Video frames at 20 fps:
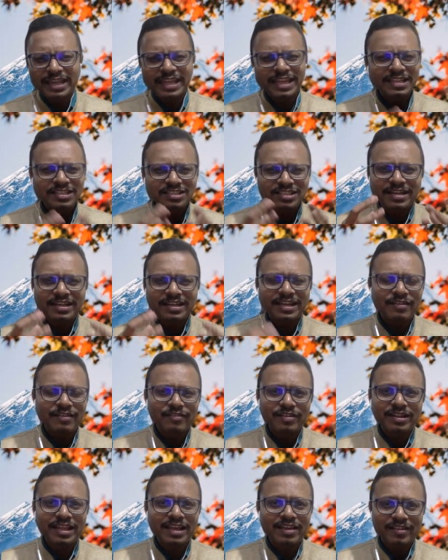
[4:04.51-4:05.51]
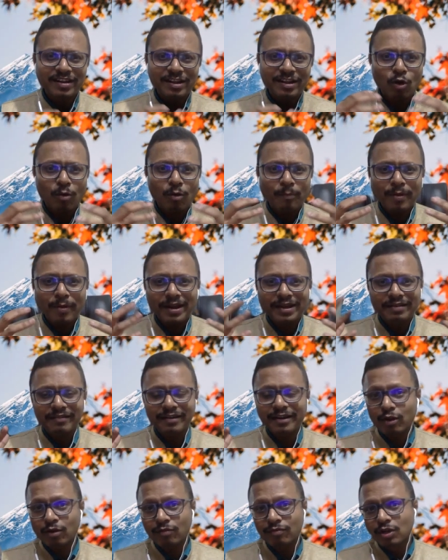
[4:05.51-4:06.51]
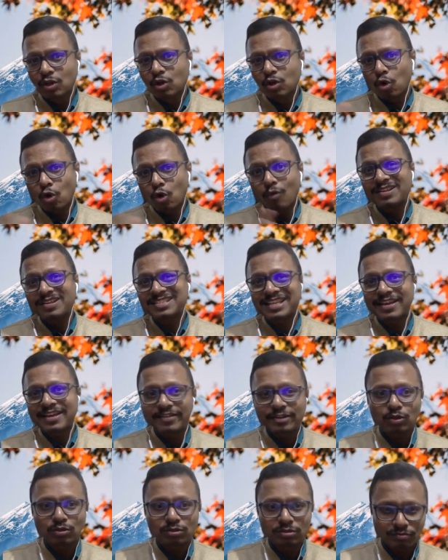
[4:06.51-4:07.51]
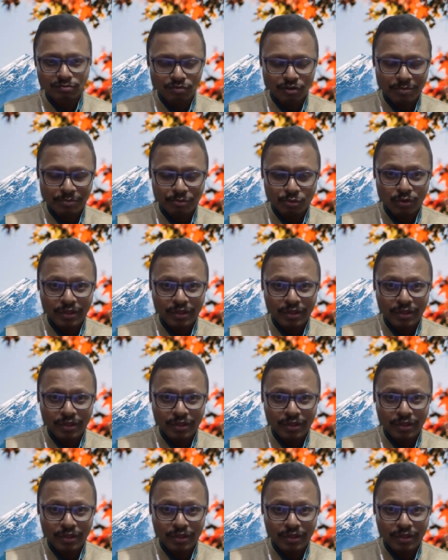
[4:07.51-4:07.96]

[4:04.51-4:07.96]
each and every day with a combined trade of over 7,000 firms.